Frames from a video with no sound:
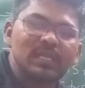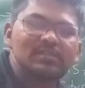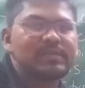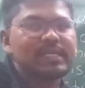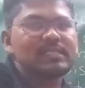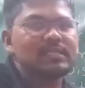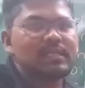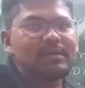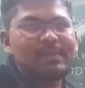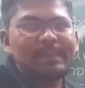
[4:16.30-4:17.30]
also you can see
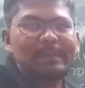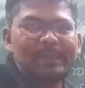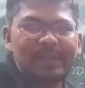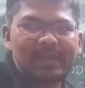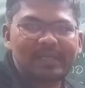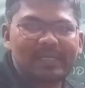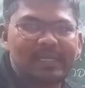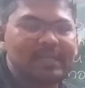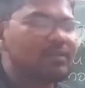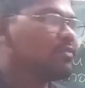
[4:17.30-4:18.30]
the black color